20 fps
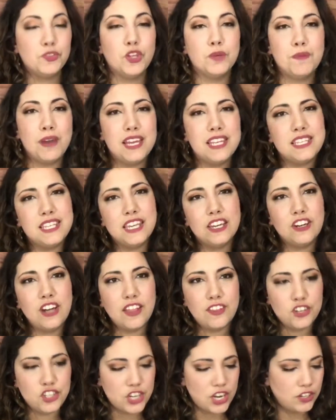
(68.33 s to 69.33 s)
You might see it on
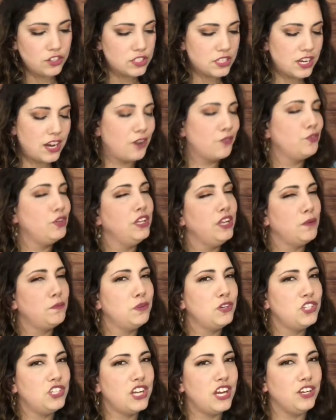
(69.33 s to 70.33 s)
other channels and I really
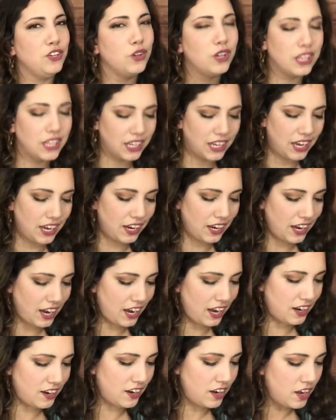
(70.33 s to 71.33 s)
appreciate you clicking
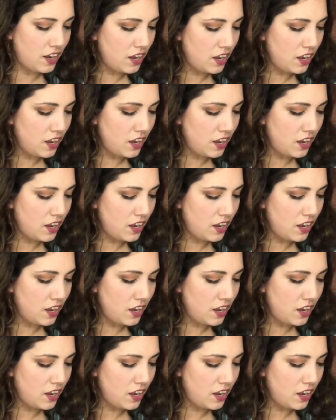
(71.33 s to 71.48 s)
and